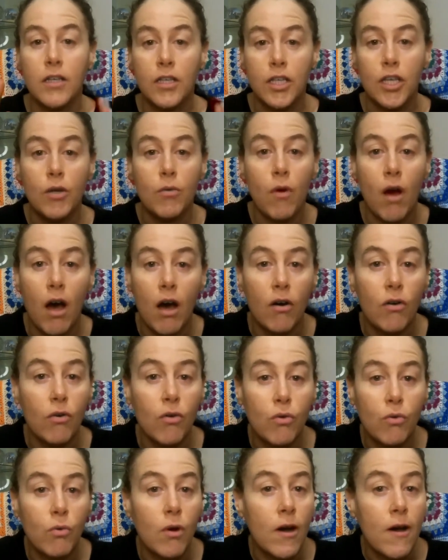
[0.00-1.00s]
you are
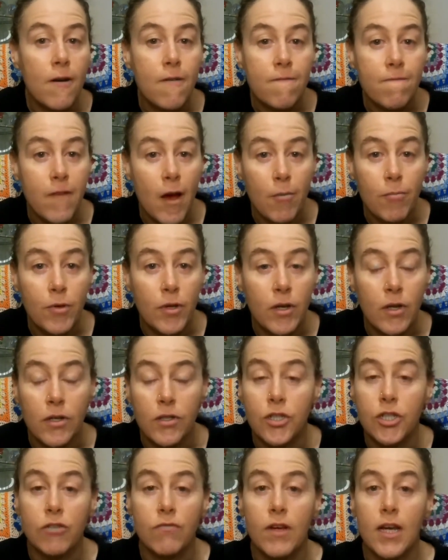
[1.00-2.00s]
all
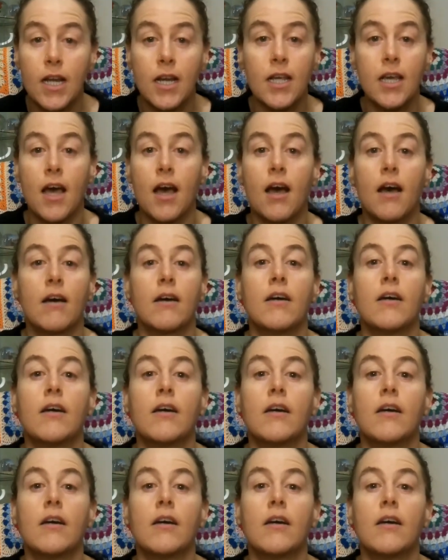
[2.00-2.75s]
fabulous. You really are.